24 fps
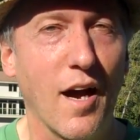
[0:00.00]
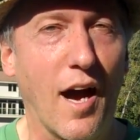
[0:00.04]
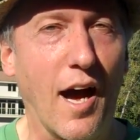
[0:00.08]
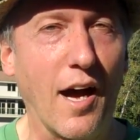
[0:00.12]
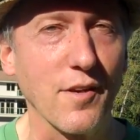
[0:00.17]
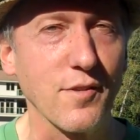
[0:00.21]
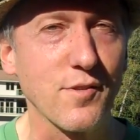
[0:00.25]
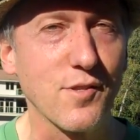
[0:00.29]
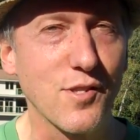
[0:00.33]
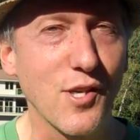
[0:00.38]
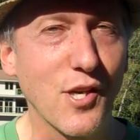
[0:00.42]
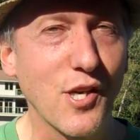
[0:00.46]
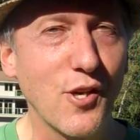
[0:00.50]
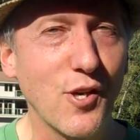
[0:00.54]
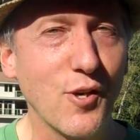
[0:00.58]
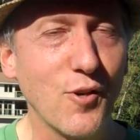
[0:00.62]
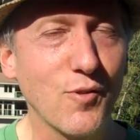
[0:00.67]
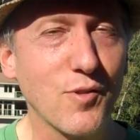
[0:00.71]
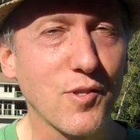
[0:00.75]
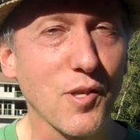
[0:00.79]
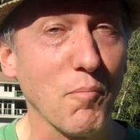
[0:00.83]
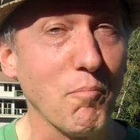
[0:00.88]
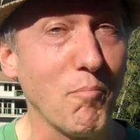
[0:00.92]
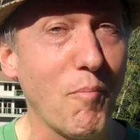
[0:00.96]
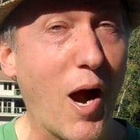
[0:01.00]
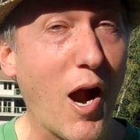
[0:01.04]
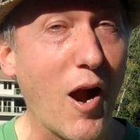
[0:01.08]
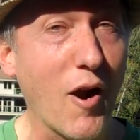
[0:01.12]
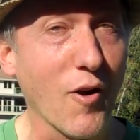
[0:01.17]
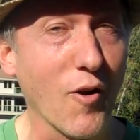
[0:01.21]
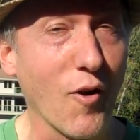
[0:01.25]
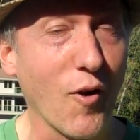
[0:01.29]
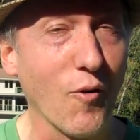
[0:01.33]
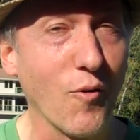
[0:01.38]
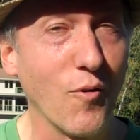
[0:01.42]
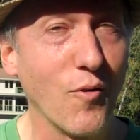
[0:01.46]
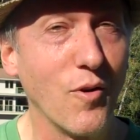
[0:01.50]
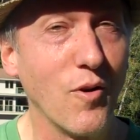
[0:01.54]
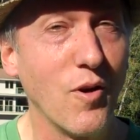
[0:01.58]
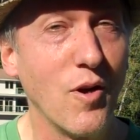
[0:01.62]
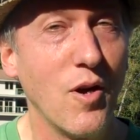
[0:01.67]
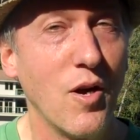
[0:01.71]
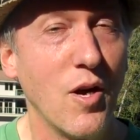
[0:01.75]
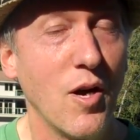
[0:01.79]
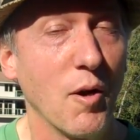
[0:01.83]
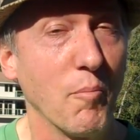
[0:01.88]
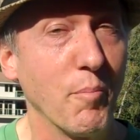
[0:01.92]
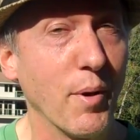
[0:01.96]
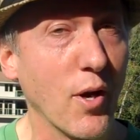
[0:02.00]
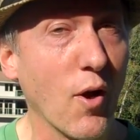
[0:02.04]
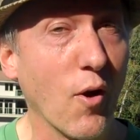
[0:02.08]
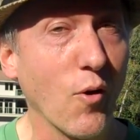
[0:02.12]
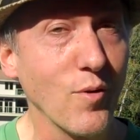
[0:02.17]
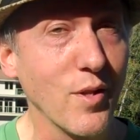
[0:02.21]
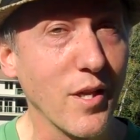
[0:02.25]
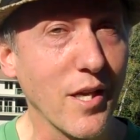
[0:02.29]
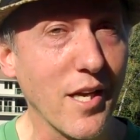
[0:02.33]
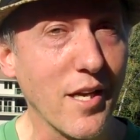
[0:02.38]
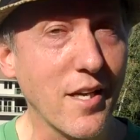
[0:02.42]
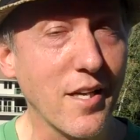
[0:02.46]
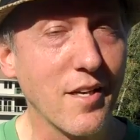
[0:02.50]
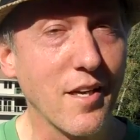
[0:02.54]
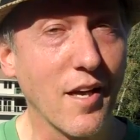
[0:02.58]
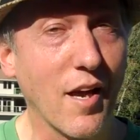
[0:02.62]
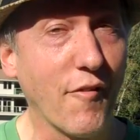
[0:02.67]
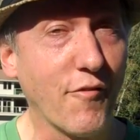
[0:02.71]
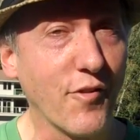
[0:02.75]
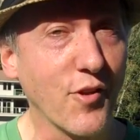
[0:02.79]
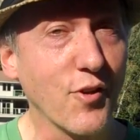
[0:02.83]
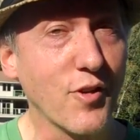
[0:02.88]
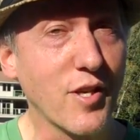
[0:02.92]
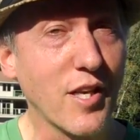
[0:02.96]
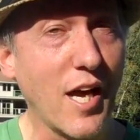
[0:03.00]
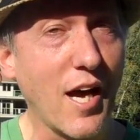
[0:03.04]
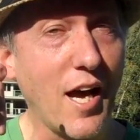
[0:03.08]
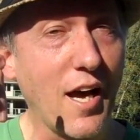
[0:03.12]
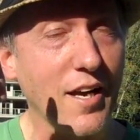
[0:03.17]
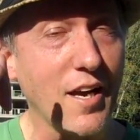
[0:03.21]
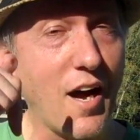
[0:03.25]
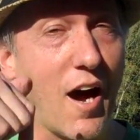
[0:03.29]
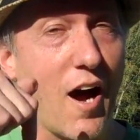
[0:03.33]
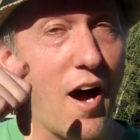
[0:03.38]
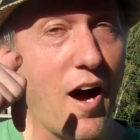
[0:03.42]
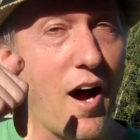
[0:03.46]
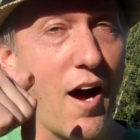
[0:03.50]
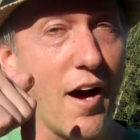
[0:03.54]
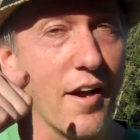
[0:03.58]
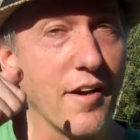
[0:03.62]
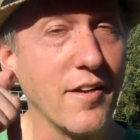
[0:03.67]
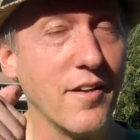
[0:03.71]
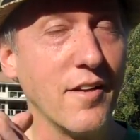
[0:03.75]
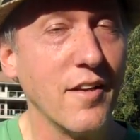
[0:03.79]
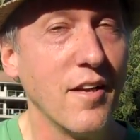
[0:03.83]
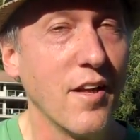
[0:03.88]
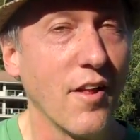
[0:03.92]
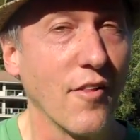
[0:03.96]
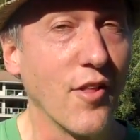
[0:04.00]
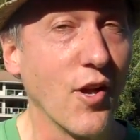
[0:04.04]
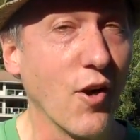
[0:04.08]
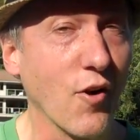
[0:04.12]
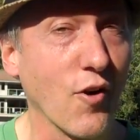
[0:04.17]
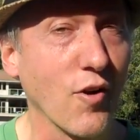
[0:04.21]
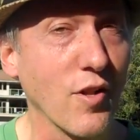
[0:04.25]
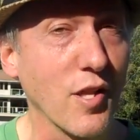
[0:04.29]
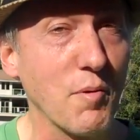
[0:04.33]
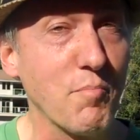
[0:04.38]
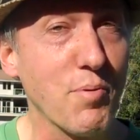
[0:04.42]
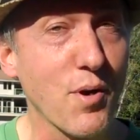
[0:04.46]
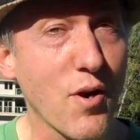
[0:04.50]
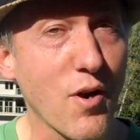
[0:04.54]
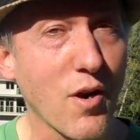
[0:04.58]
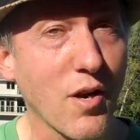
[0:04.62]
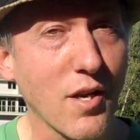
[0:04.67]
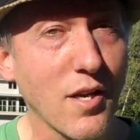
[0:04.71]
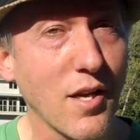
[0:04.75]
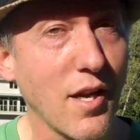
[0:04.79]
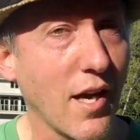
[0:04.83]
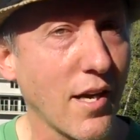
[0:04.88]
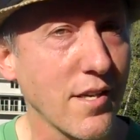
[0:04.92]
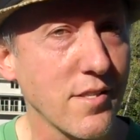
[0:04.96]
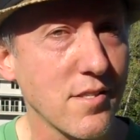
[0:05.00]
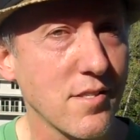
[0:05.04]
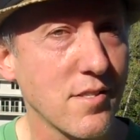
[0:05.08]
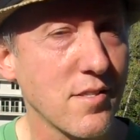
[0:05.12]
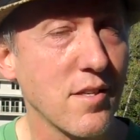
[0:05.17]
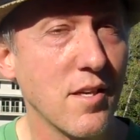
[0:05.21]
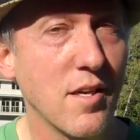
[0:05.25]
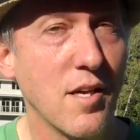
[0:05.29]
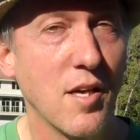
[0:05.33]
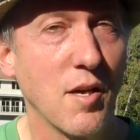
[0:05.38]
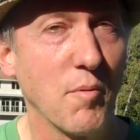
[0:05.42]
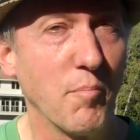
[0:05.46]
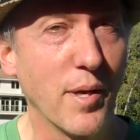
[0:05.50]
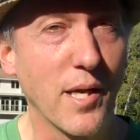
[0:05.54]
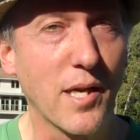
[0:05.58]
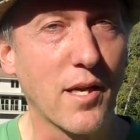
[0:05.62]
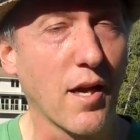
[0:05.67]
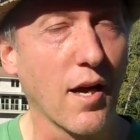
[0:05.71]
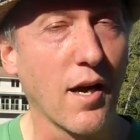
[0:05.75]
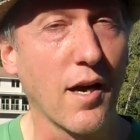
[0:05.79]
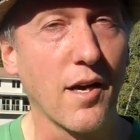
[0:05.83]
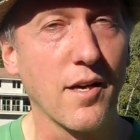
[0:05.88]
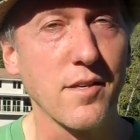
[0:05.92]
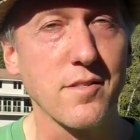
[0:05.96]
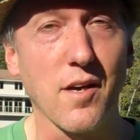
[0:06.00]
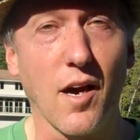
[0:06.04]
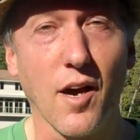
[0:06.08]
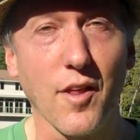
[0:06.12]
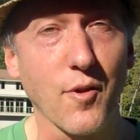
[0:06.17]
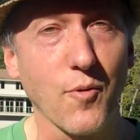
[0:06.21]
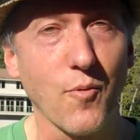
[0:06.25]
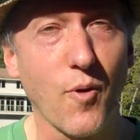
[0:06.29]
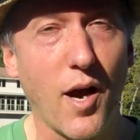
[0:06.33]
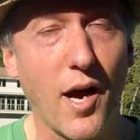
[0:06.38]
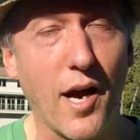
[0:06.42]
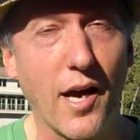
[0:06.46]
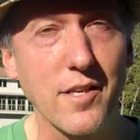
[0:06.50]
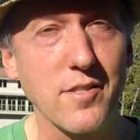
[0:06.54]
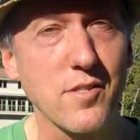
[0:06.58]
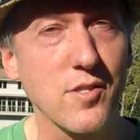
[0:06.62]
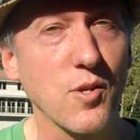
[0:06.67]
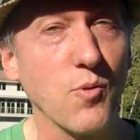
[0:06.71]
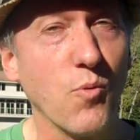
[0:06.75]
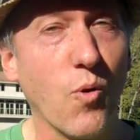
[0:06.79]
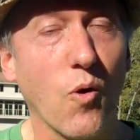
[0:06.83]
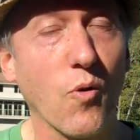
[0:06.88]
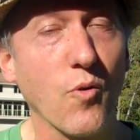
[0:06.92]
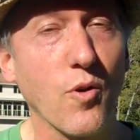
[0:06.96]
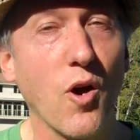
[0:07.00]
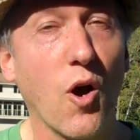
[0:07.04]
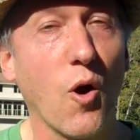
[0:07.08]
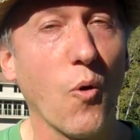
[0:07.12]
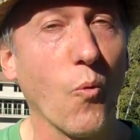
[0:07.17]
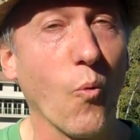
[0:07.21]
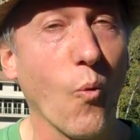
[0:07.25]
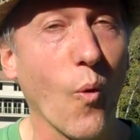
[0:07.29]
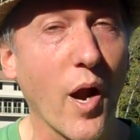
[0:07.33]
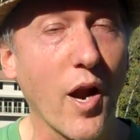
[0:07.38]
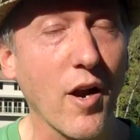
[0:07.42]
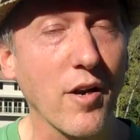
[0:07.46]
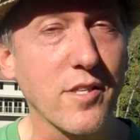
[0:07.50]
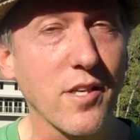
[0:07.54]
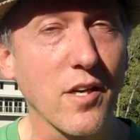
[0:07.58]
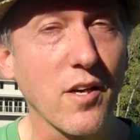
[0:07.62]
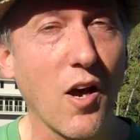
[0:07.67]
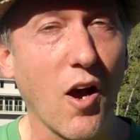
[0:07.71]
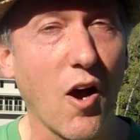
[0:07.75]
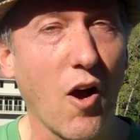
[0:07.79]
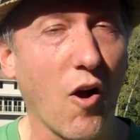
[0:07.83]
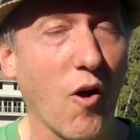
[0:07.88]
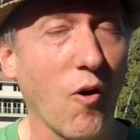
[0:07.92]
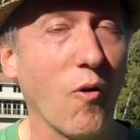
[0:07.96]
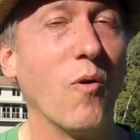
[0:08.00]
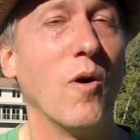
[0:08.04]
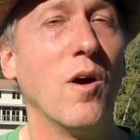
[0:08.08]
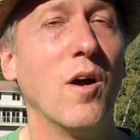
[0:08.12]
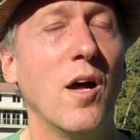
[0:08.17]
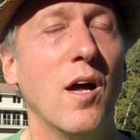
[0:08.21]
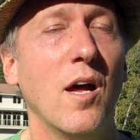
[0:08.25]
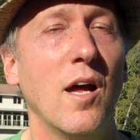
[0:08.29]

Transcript: I'll see you tomorrow, but only if you get on the early bird list because otherwise you won't know where to go